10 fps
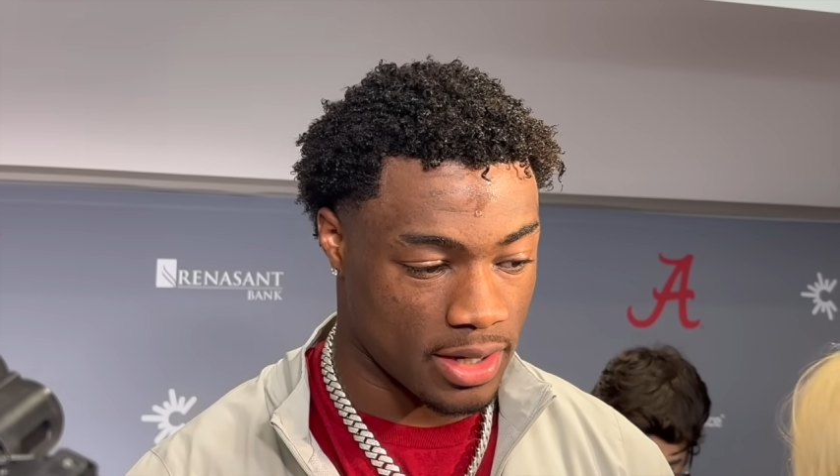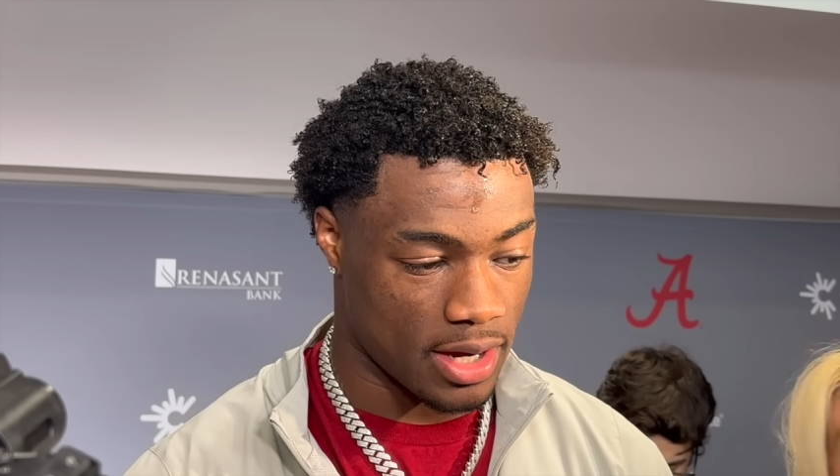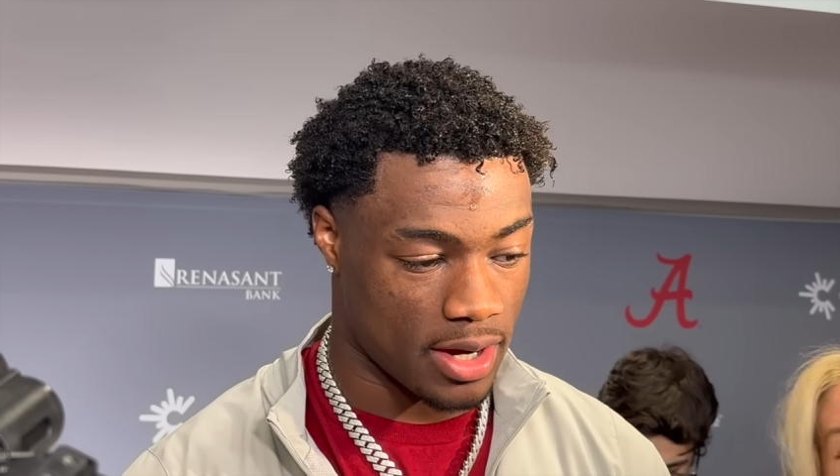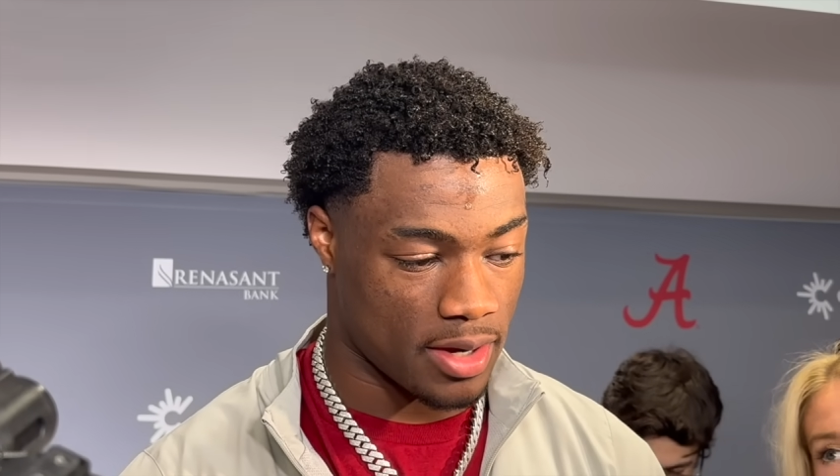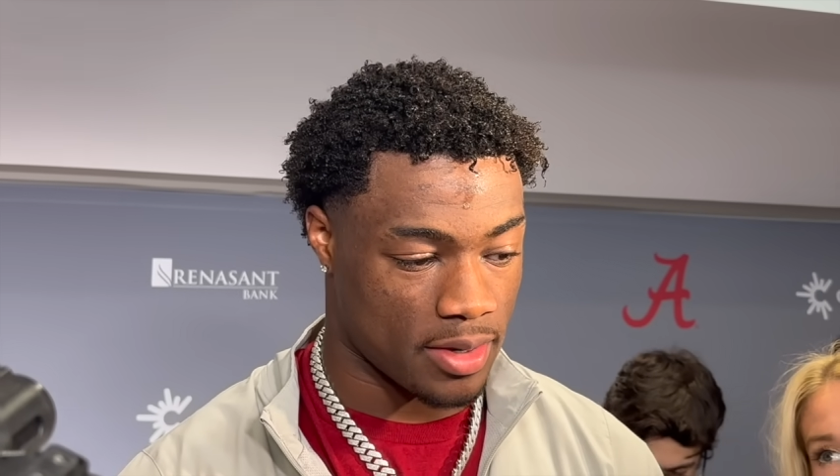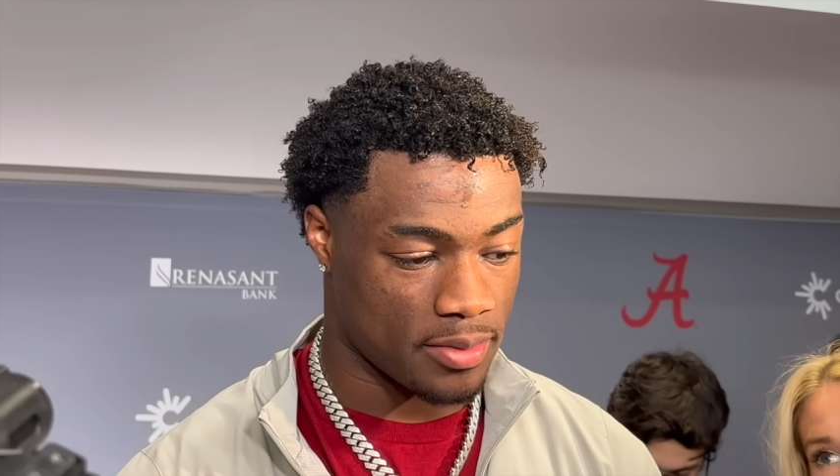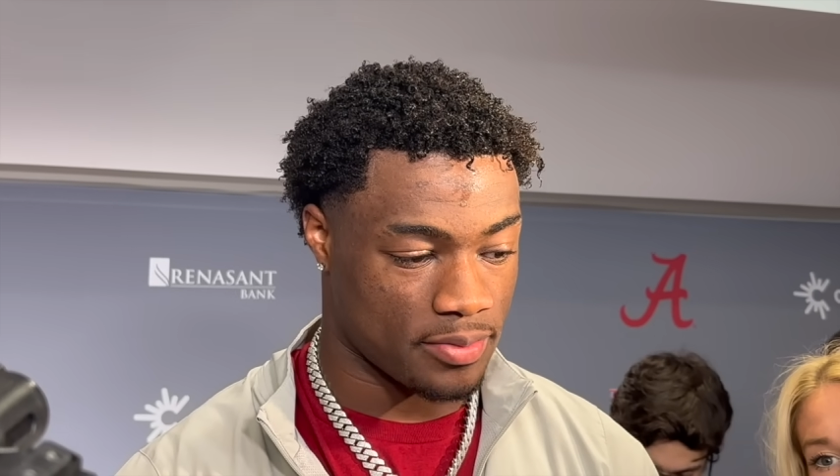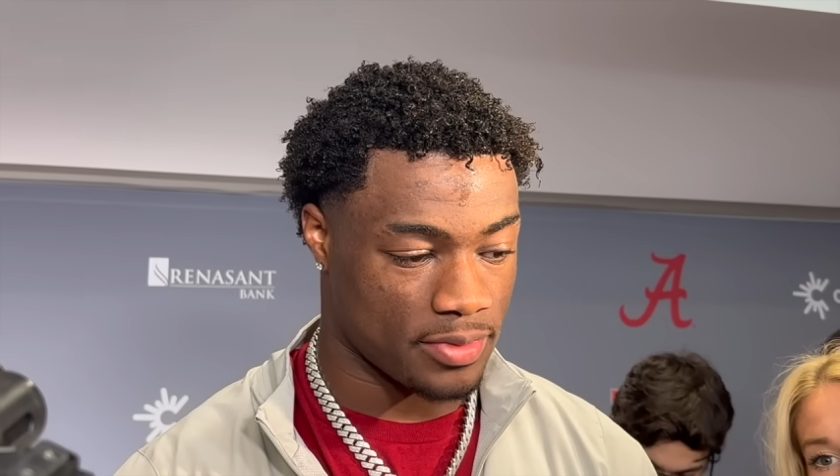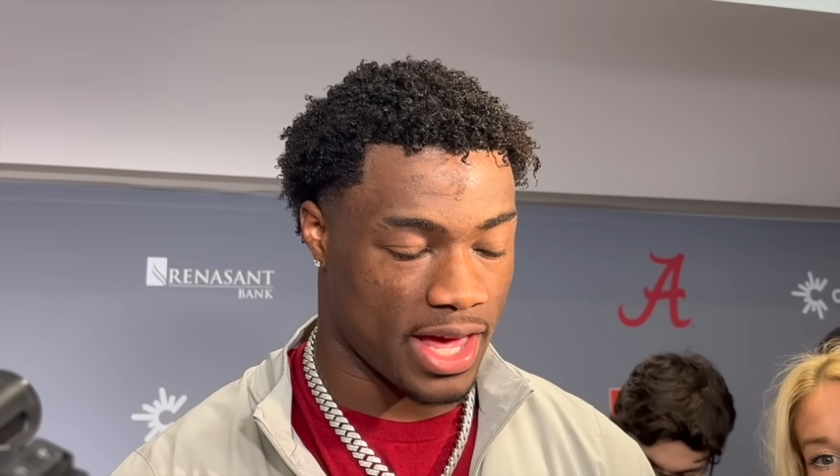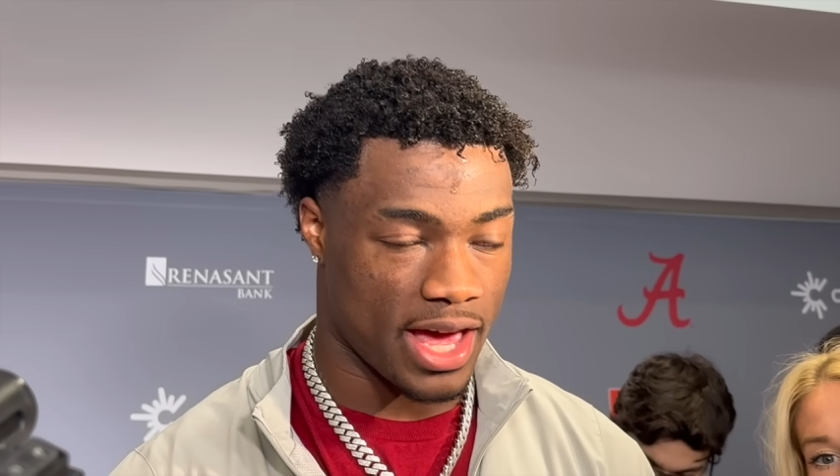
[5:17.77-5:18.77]

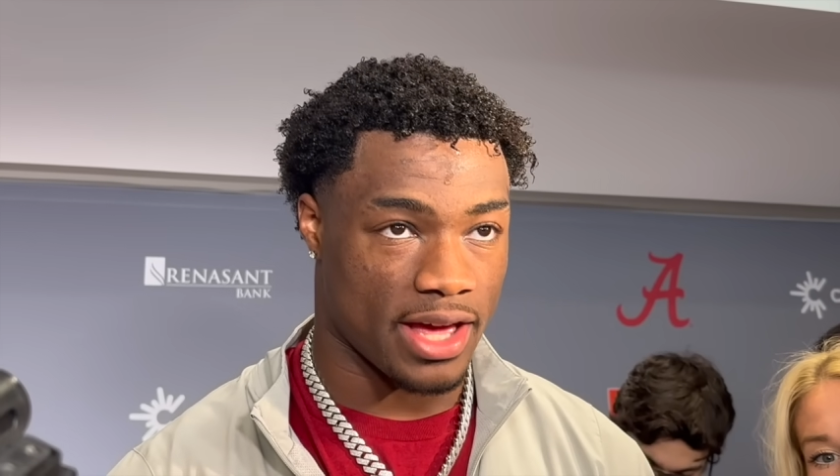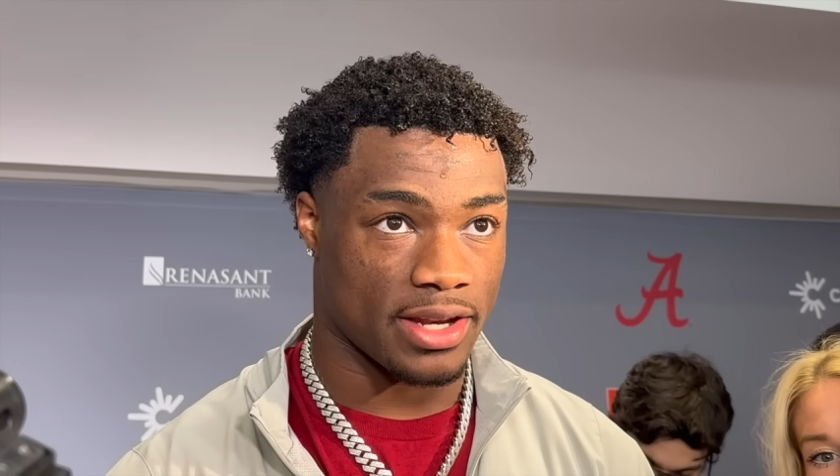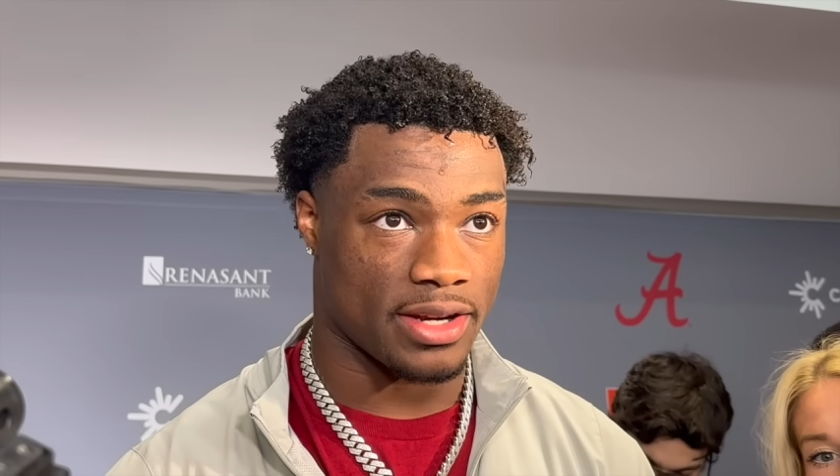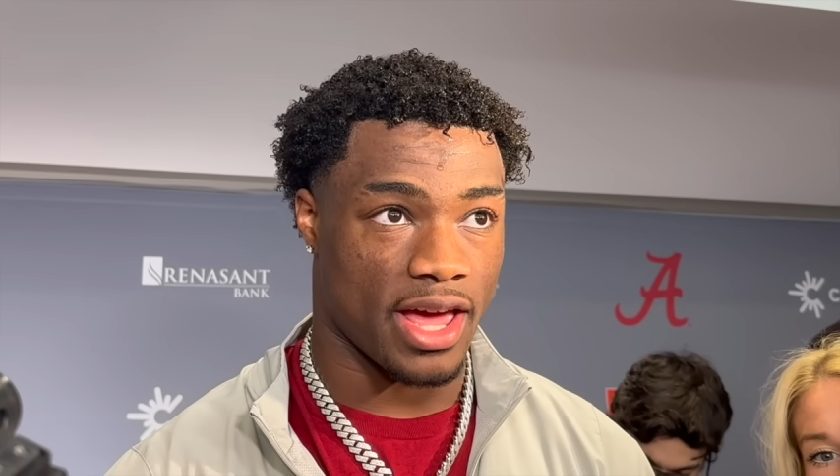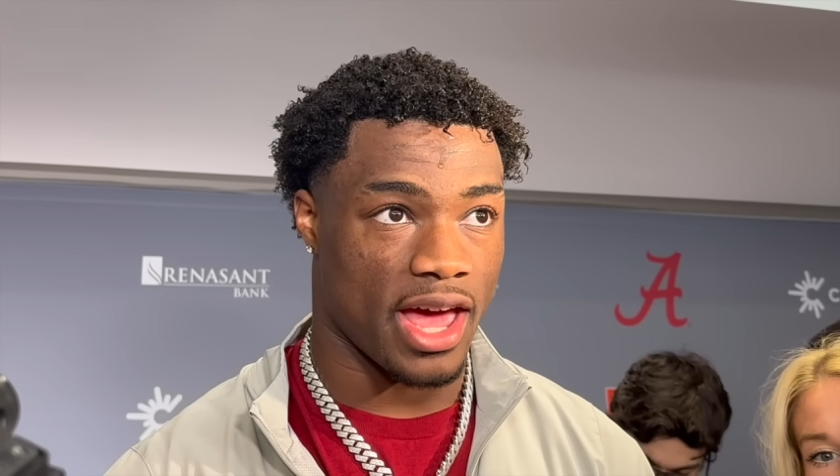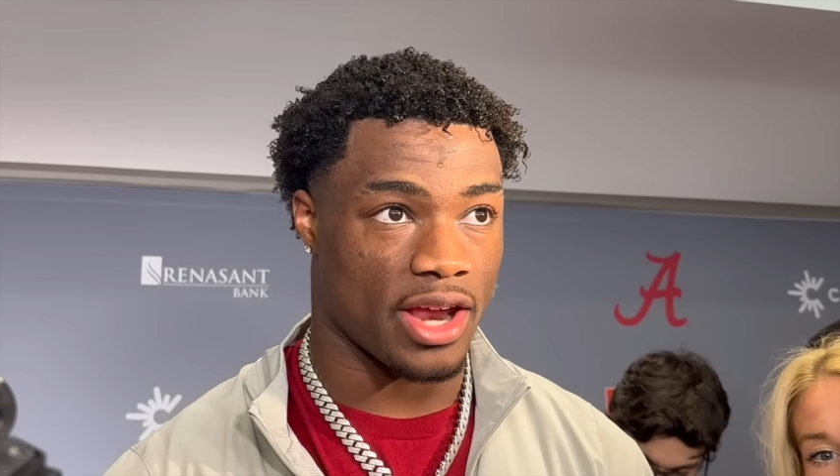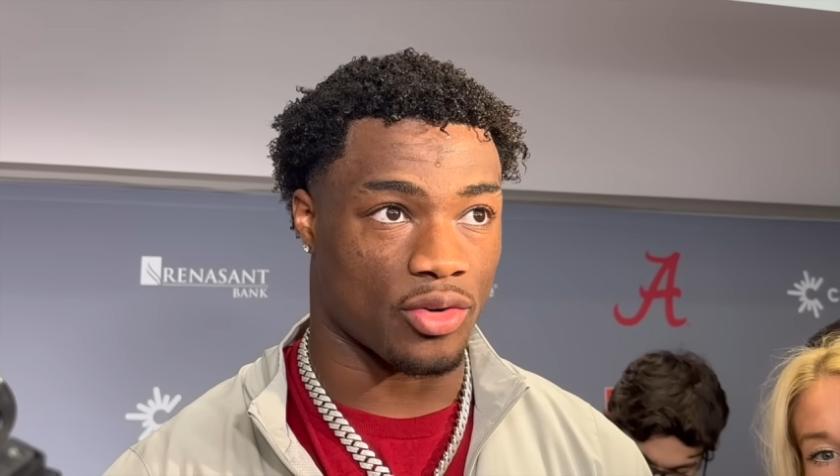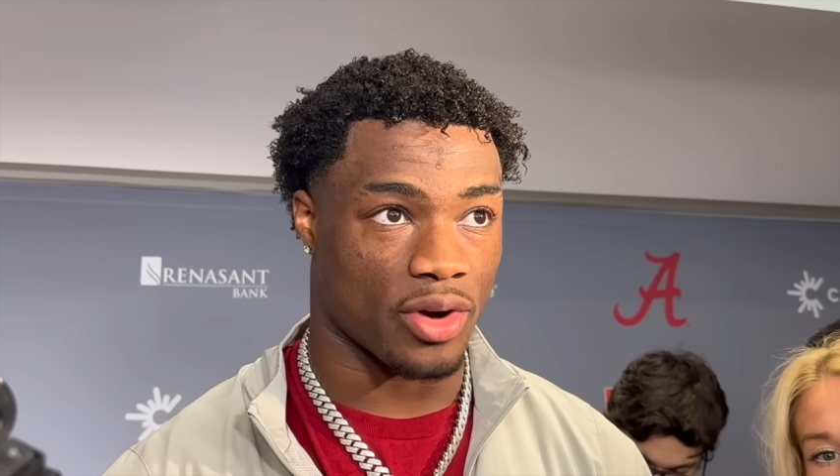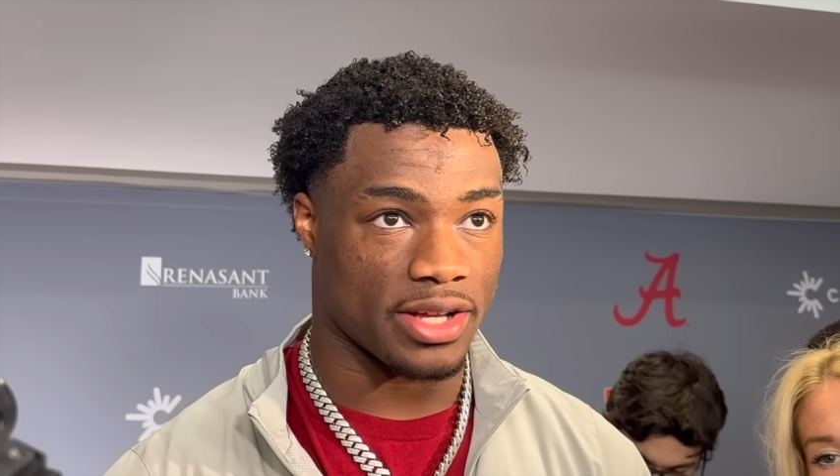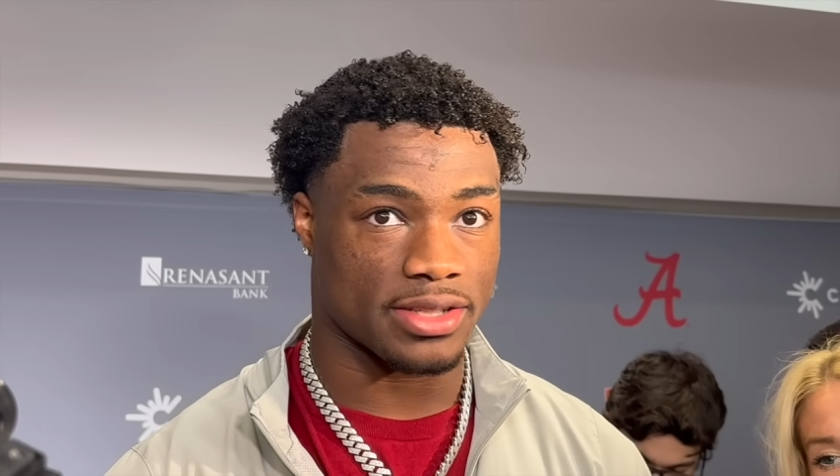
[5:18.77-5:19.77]
They had
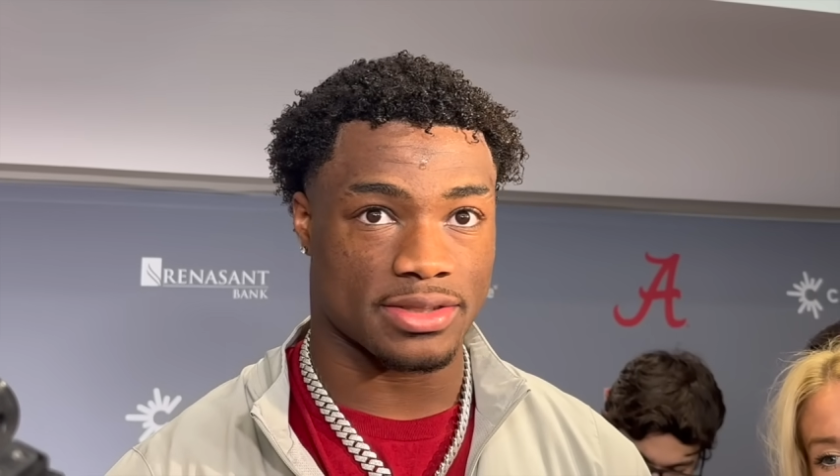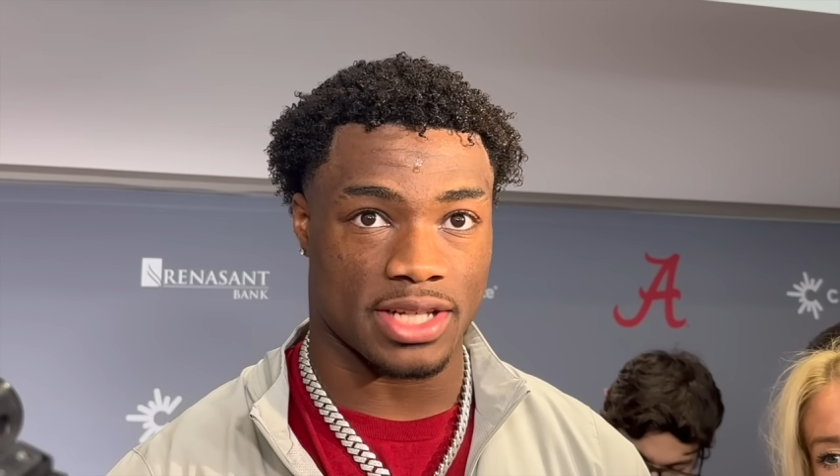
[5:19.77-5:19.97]
great